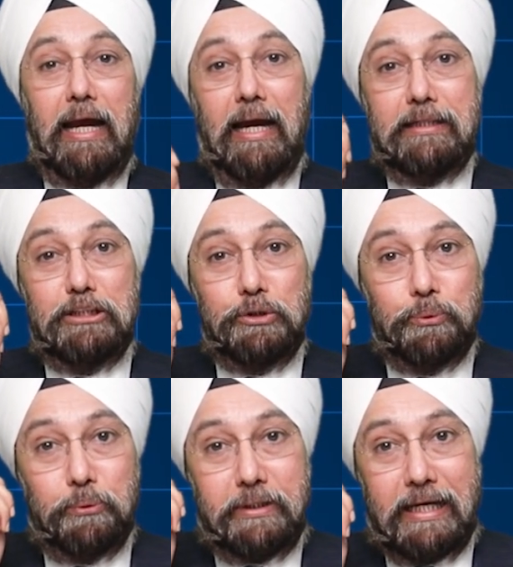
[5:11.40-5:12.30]
And
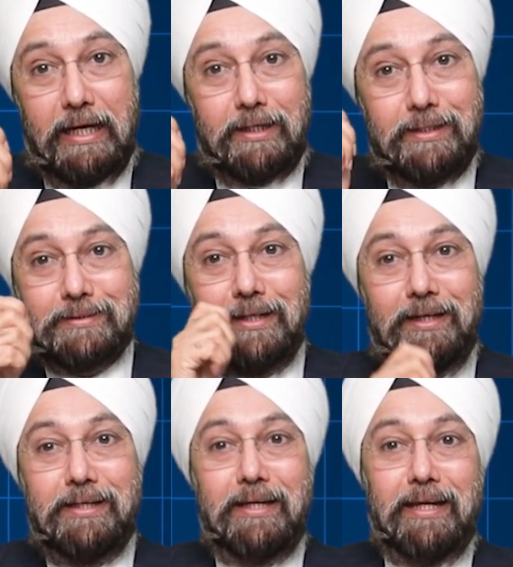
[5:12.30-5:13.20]
you get
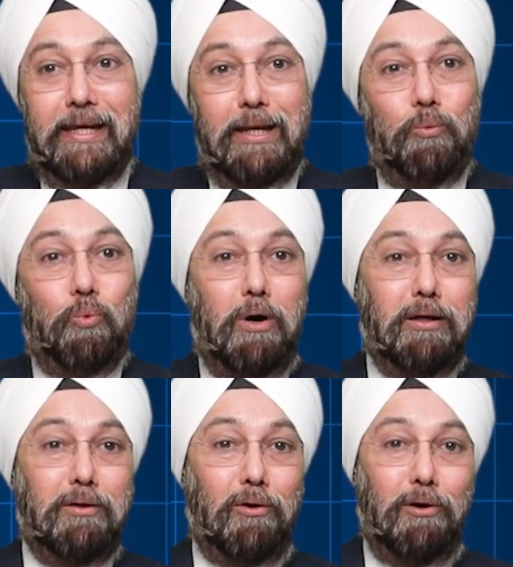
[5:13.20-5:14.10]
result in
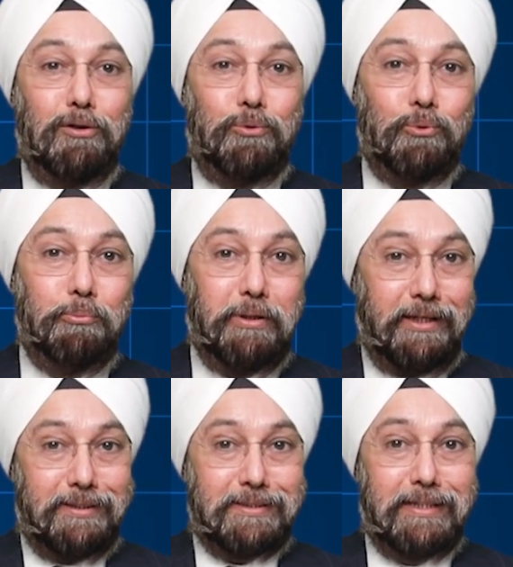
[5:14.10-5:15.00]
1 or 2
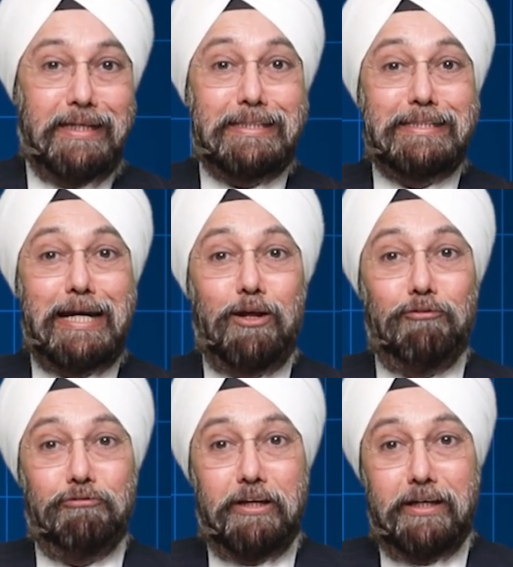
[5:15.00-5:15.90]
minutes instead
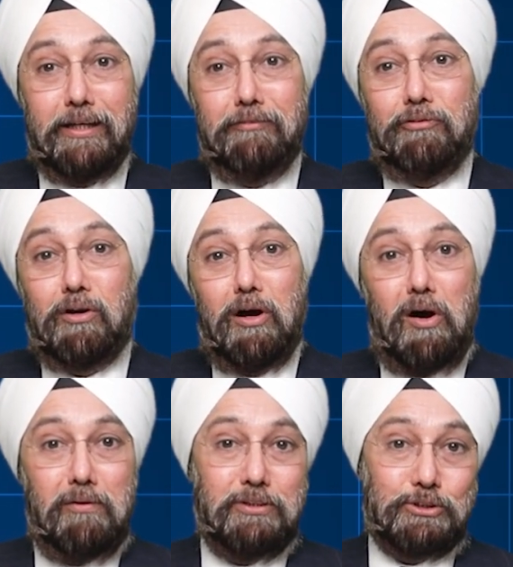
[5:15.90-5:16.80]
of waiting for
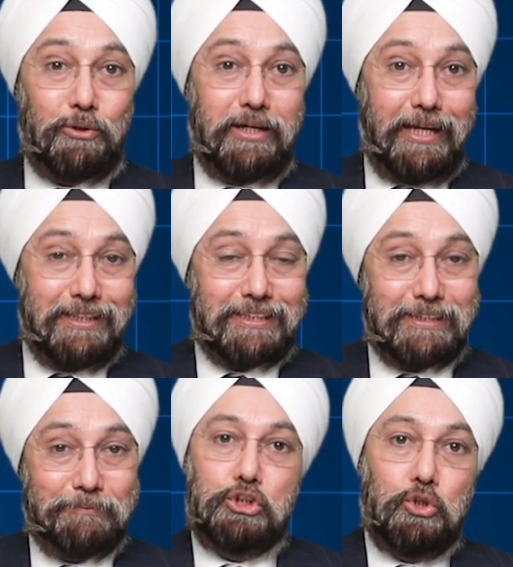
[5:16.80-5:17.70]
hours or
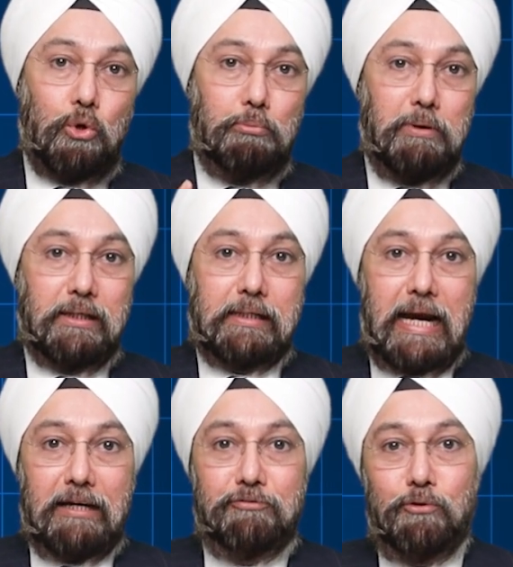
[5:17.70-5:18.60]
days. So
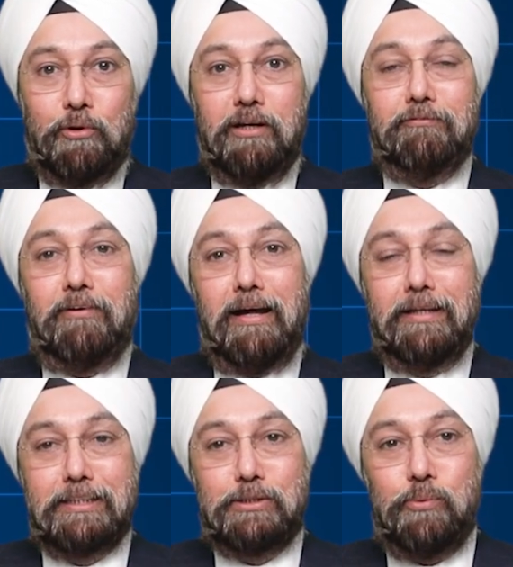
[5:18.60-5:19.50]
MilkTrak 4-in-1
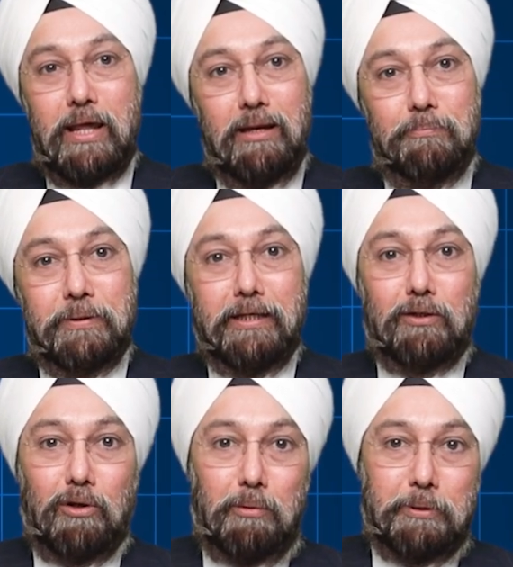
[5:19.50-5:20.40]
is developed in
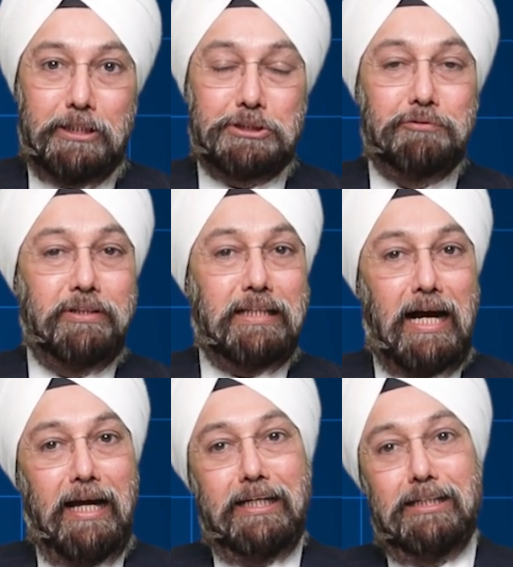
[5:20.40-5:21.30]
collaboration with
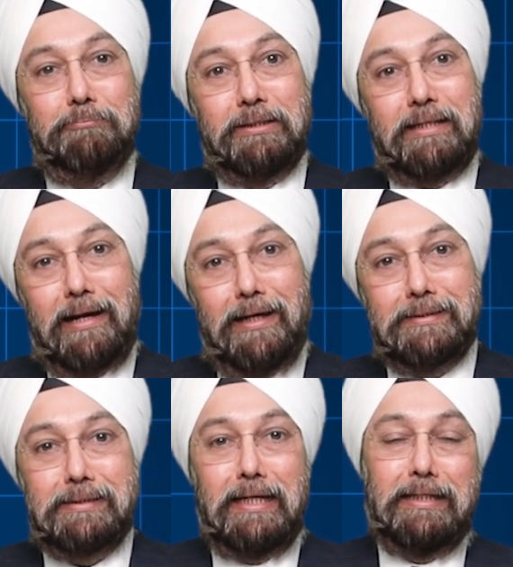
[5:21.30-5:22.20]
IIT
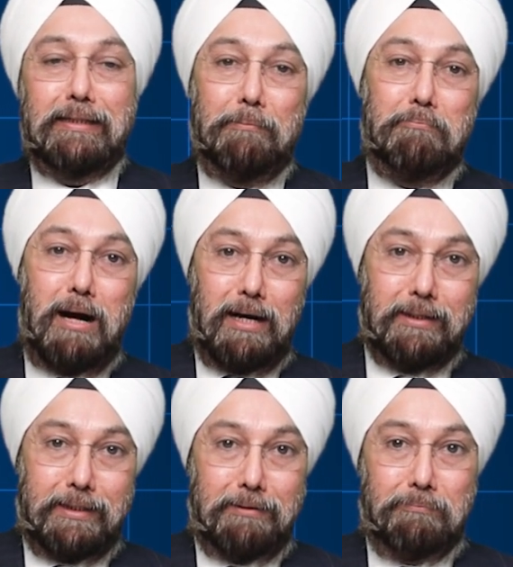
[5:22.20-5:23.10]
Madras and
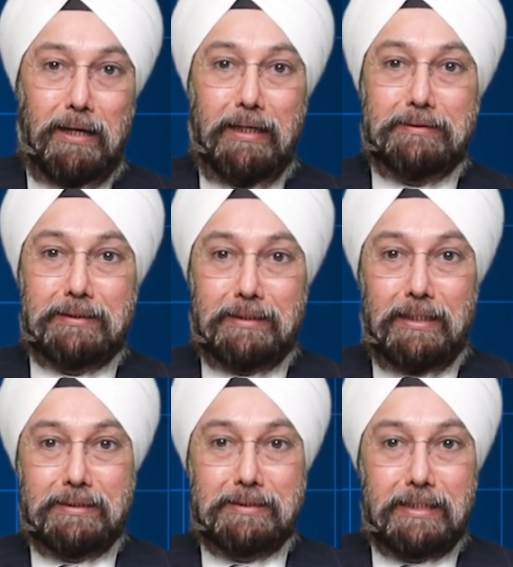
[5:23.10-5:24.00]
marketed by
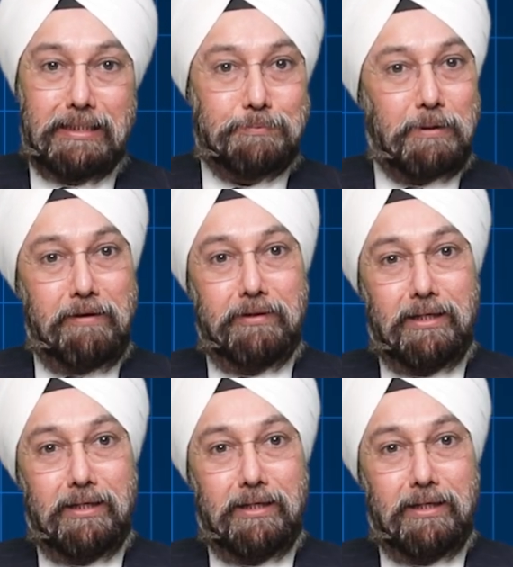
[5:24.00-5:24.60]
Chadda Sales Private